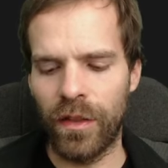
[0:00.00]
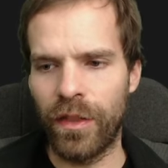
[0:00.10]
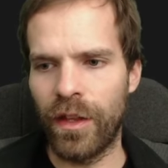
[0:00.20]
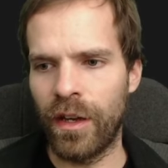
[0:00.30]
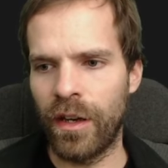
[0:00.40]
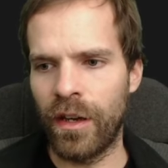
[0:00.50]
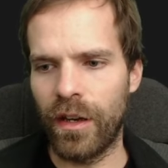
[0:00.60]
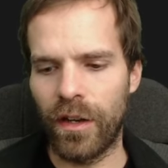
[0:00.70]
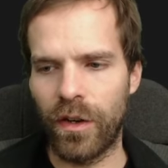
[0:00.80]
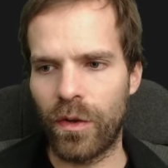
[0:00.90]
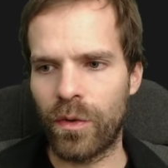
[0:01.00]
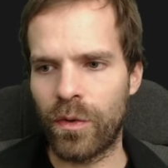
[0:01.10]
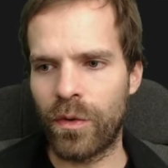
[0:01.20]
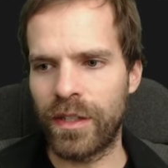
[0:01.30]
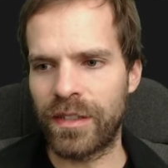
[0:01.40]
the
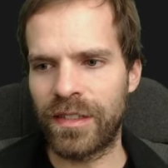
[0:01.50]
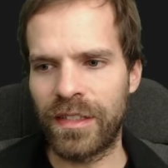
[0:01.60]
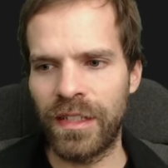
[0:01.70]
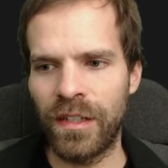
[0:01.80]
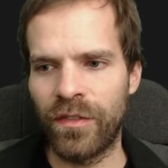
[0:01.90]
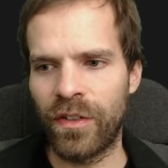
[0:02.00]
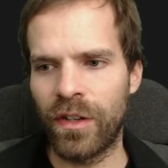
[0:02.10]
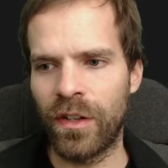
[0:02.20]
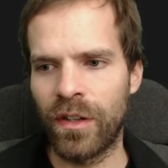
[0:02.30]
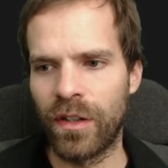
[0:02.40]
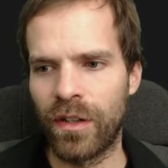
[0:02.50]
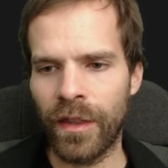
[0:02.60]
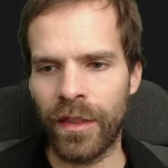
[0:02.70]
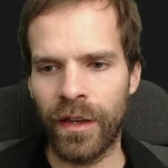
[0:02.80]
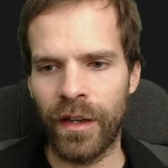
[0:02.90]
receiver
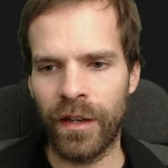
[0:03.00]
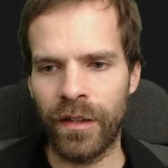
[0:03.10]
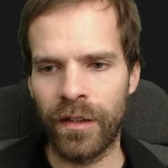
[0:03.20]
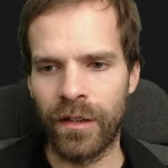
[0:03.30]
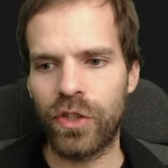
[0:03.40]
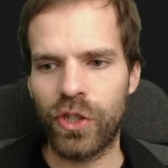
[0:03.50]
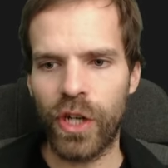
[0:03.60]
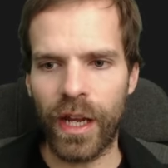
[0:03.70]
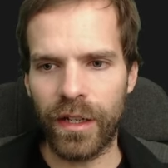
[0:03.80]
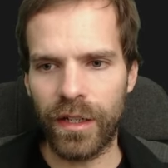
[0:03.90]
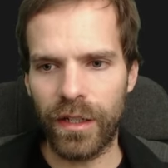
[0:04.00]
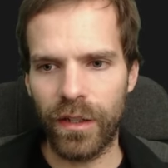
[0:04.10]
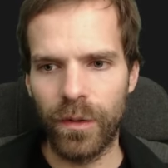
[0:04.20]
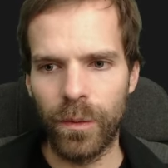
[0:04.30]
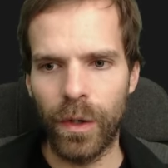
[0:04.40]
and then check
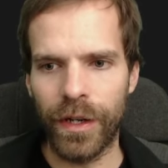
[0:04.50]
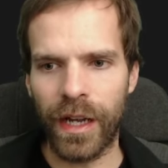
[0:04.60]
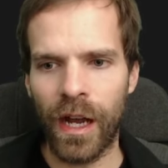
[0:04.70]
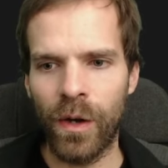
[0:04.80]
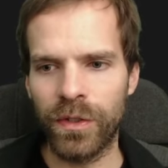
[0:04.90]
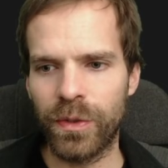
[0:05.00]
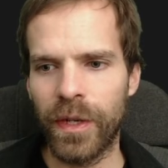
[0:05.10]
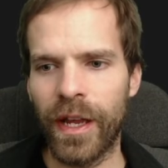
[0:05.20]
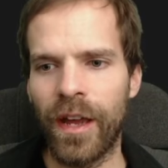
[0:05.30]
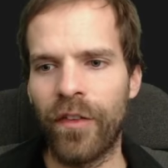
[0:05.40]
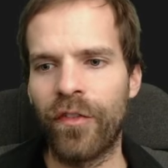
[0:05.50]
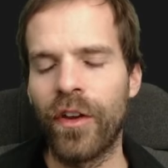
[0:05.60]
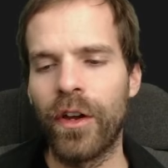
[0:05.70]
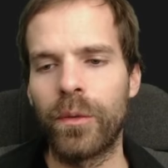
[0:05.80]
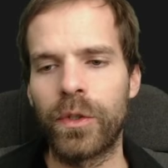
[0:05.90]
what accounts we have.
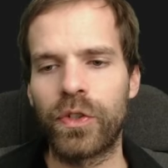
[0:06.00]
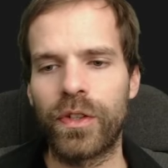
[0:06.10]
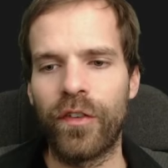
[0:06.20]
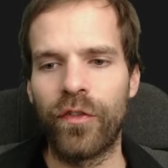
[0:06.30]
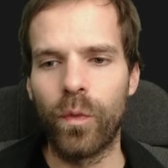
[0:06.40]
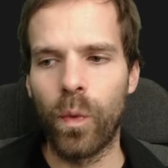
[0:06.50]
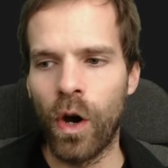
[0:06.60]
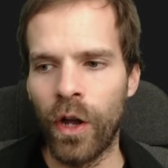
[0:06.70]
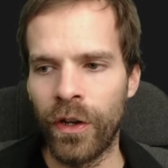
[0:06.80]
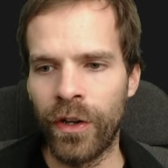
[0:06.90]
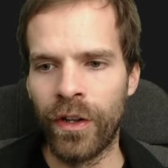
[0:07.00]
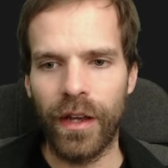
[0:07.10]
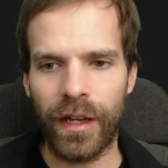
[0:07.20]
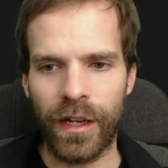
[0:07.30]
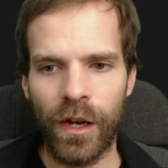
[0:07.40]
We should have one
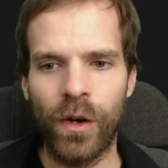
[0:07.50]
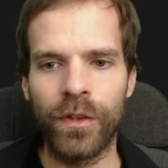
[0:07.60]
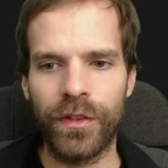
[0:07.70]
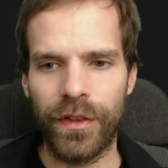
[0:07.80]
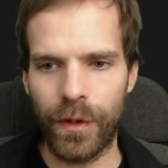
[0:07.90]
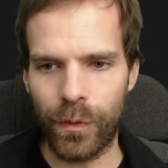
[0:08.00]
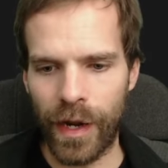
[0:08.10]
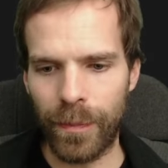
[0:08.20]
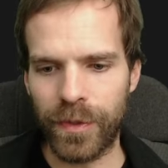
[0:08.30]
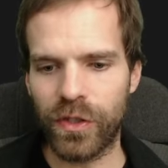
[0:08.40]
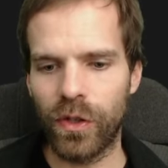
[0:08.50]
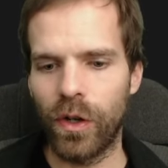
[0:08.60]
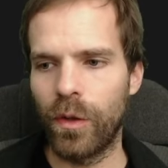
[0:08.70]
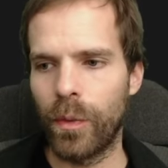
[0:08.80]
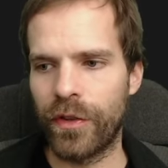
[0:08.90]
account, the wrapped S
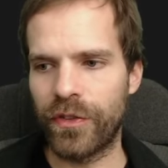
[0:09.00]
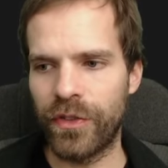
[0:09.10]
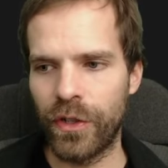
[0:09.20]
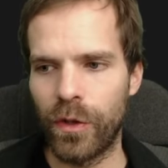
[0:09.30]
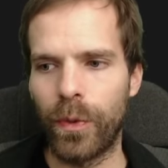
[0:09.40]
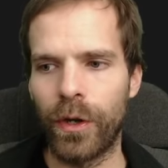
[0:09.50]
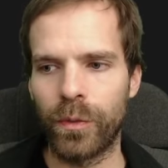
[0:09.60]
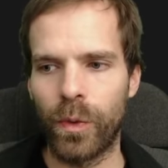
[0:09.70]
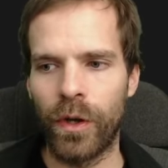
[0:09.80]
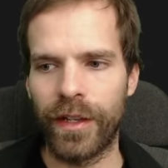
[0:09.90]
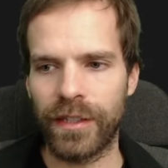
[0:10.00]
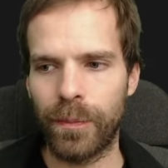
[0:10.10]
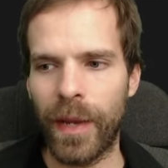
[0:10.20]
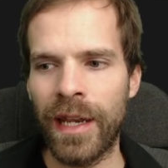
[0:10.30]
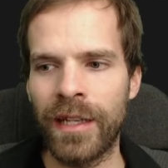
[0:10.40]
O L with zero point one as
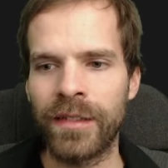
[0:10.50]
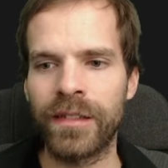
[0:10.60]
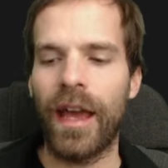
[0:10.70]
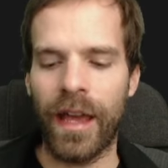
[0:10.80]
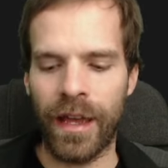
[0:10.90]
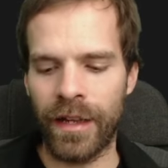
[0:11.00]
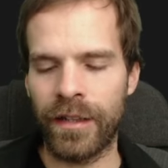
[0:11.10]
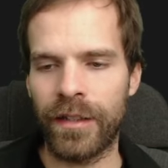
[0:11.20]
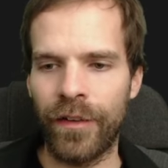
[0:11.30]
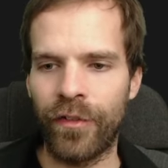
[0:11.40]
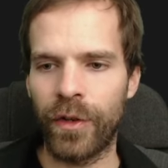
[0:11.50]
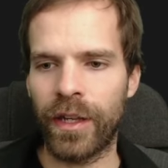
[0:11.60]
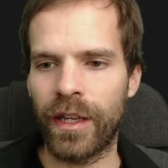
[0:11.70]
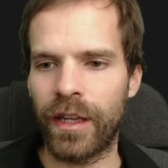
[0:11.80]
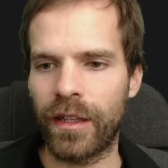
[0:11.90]
balance. And if we,
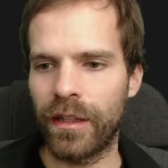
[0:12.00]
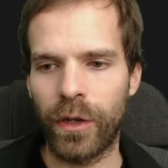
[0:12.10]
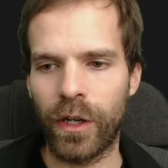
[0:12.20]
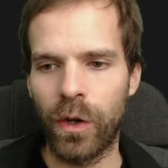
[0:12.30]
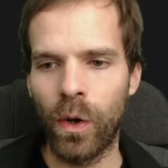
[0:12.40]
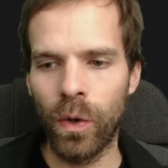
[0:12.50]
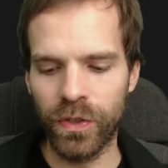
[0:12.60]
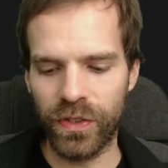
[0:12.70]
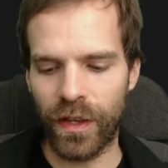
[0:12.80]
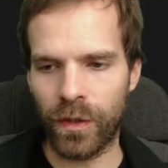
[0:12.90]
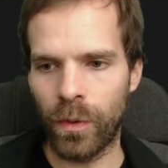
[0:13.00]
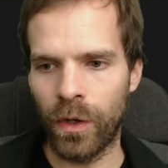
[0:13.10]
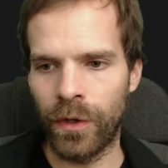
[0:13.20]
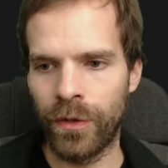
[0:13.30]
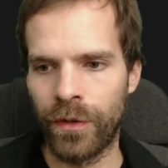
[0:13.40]
we close that
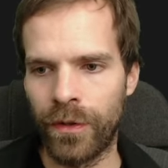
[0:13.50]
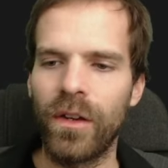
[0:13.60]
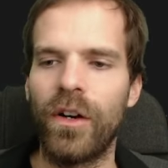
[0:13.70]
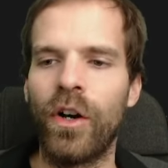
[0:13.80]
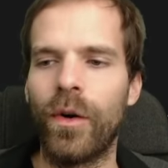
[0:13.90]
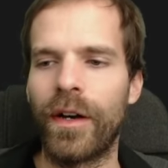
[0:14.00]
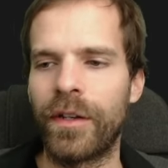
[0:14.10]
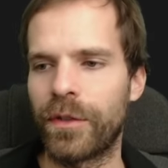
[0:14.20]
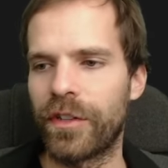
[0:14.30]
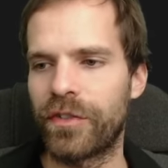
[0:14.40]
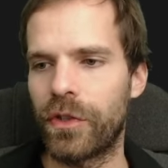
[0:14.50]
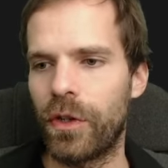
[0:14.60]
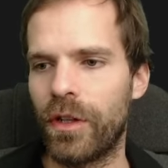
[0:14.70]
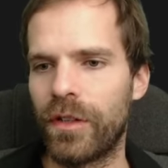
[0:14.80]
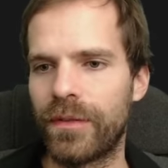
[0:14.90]
one, oh, I don't have S O
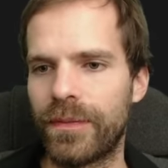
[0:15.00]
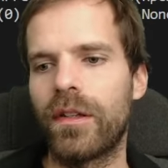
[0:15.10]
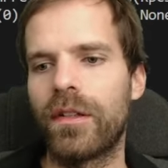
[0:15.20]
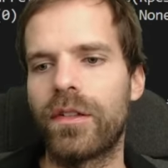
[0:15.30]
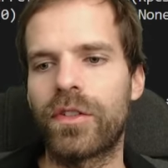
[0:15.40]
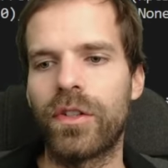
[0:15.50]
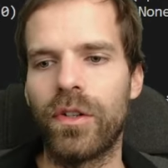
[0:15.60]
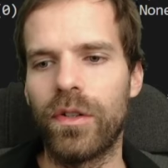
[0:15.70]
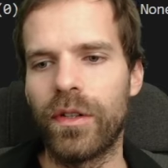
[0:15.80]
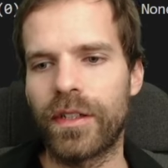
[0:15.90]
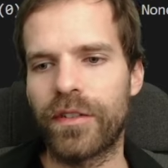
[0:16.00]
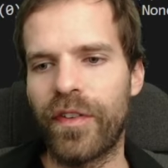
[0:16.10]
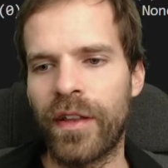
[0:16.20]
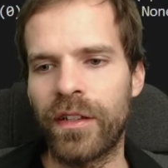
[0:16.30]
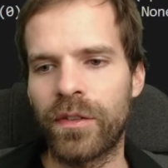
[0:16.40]
L. So let's
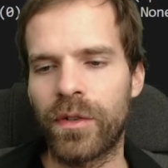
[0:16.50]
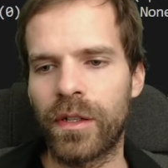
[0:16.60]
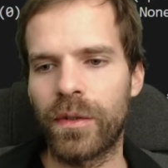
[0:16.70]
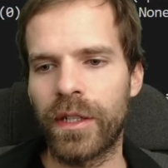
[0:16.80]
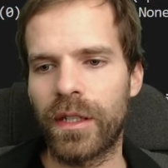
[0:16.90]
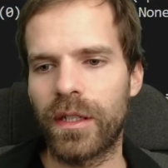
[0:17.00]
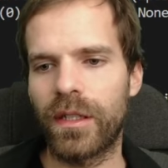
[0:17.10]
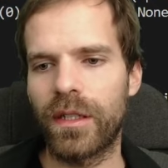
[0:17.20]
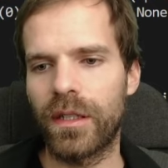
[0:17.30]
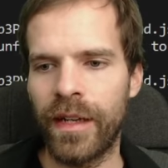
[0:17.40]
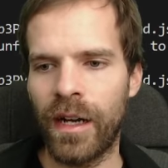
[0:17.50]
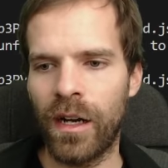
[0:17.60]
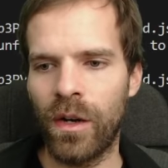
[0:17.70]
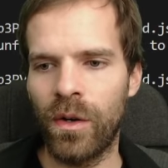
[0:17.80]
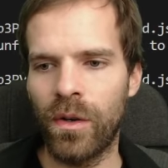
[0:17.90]
fund it real quick.
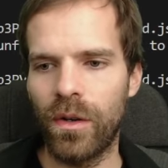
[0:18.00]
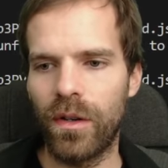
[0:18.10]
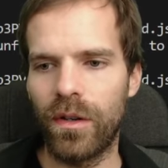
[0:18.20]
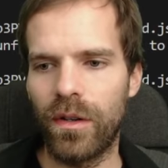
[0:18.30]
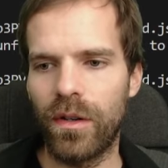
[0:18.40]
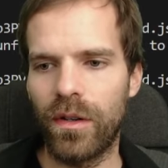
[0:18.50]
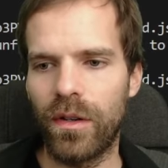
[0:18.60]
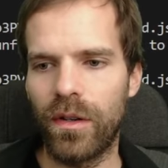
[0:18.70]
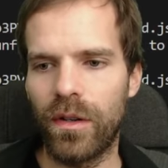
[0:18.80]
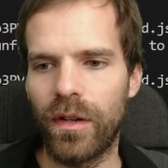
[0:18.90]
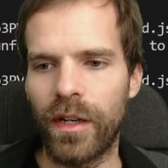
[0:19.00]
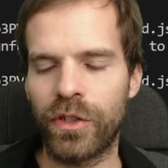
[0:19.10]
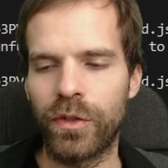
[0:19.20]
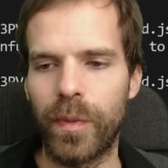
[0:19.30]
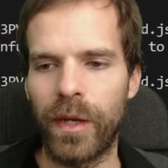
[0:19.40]
Now I
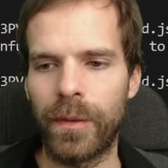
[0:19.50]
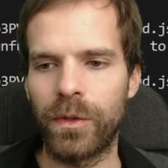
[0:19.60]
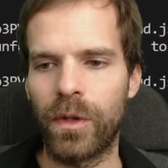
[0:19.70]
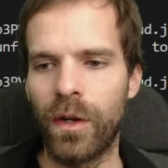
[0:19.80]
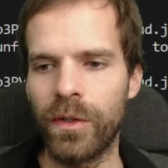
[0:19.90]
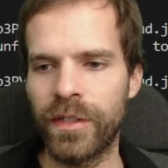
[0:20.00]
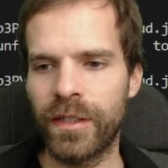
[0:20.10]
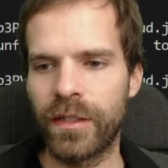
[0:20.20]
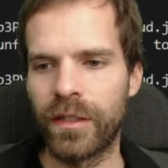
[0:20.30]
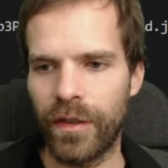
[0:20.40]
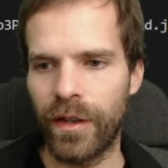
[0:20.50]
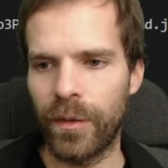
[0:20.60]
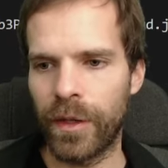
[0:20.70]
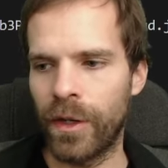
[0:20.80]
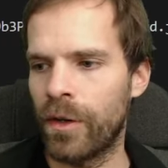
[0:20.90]
should be able to close it.
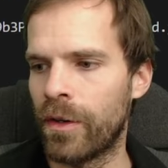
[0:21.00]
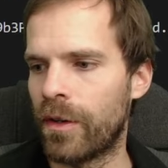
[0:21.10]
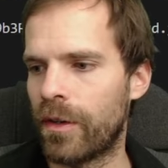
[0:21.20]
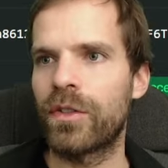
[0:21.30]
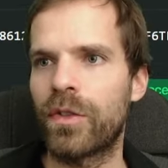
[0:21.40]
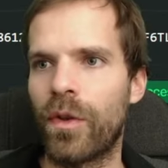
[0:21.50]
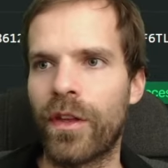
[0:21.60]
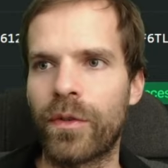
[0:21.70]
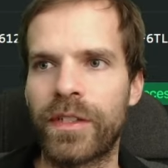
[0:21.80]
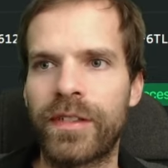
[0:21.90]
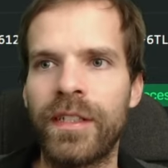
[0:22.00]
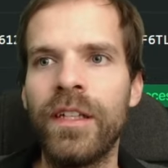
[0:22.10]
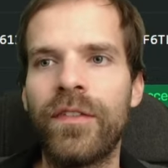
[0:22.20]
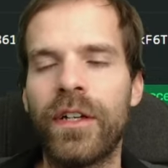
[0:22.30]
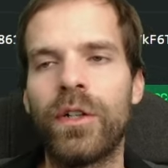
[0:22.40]
There we go. So the
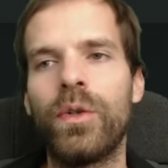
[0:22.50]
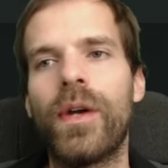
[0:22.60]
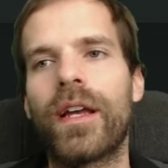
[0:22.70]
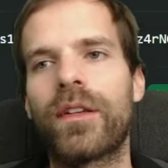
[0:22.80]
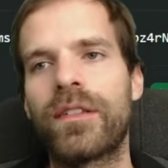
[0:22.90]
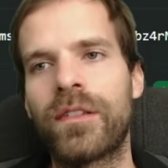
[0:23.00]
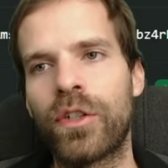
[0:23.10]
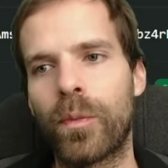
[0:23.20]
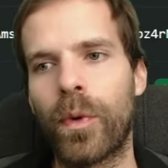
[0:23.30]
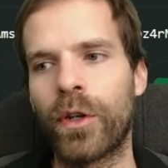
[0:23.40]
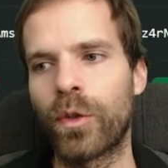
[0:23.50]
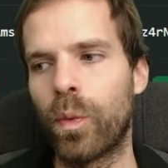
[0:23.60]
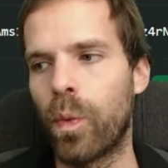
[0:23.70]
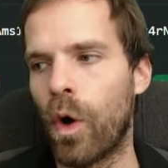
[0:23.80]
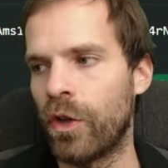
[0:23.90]
receiver, who had zero point
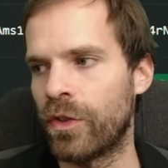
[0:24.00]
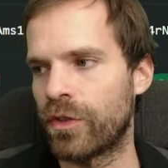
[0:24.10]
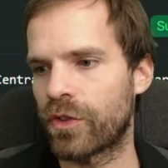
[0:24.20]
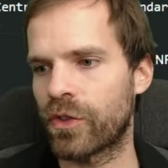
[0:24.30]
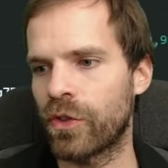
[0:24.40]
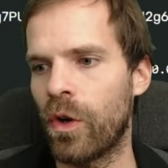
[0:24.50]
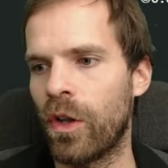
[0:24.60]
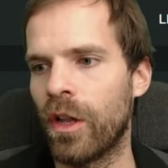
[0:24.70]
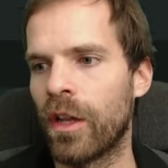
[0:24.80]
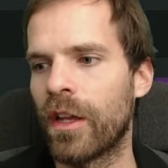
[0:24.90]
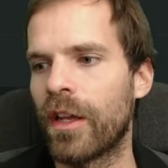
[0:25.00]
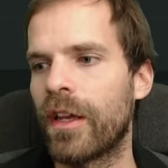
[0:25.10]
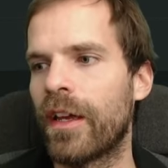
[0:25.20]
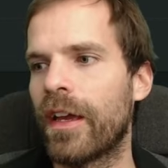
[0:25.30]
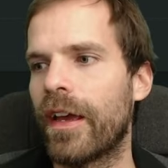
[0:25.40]
one S O L,
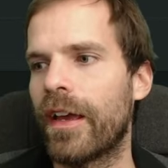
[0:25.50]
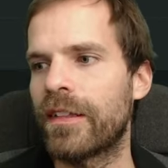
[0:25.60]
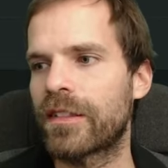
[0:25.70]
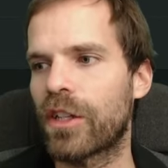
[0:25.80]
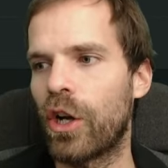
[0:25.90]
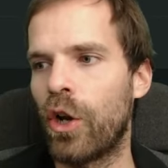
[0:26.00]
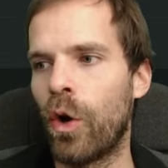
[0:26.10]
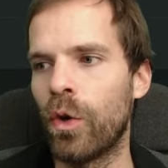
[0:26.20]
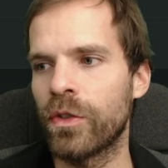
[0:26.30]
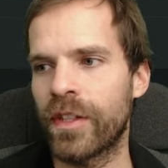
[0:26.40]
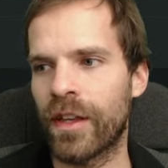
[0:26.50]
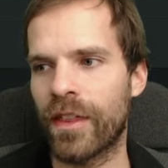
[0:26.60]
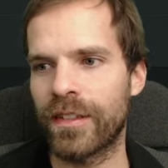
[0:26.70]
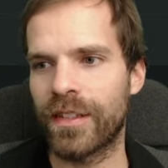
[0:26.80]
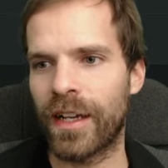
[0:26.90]
is closing
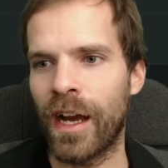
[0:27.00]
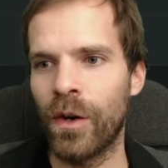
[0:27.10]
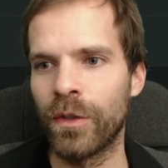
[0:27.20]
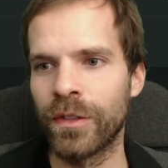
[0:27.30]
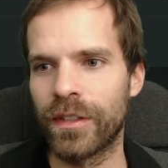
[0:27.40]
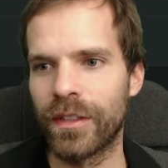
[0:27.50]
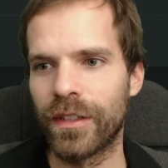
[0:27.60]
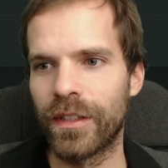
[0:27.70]
this account.